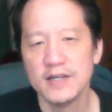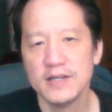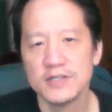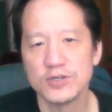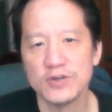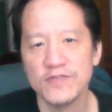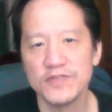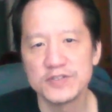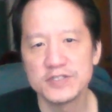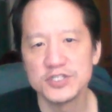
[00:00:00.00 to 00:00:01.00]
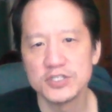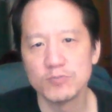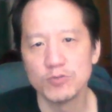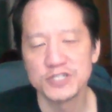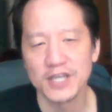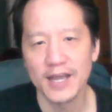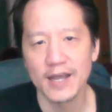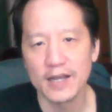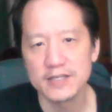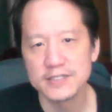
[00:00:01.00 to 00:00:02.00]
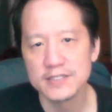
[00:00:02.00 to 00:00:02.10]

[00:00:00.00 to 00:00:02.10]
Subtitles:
So if this digit was x,